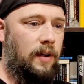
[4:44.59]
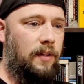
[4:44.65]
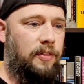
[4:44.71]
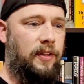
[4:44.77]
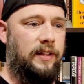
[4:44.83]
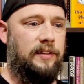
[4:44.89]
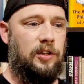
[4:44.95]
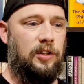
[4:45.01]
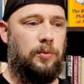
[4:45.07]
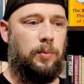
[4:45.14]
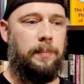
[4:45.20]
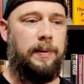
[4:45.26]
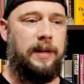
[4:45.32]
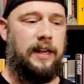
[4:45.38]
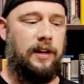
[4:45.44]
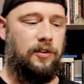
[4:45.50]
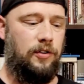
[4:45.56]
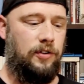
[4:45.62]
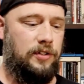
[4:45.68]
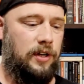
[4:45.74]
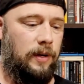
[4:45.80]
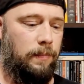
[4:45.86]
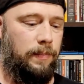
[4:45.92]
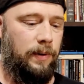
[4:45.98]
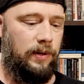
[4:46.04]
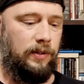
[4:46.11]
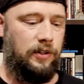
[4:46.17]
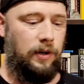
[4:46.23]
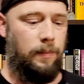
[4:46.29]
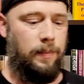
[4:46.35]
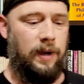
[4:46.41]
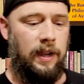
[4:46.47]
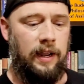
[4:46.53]
think this would be interesting,
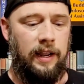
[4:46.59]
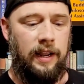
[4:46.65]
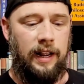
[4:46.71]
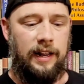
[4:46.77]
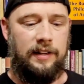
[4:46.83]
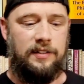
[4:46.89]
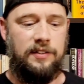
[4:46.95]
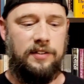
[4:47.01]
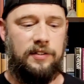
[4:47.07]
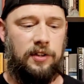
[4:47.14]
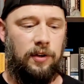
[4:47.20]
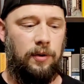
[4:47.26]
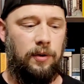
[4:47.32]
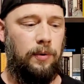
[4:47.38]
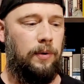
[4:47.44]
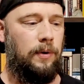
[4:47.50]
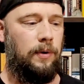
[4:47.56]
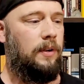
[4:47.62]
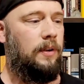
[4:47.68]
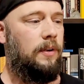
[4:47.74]
BookTube, is to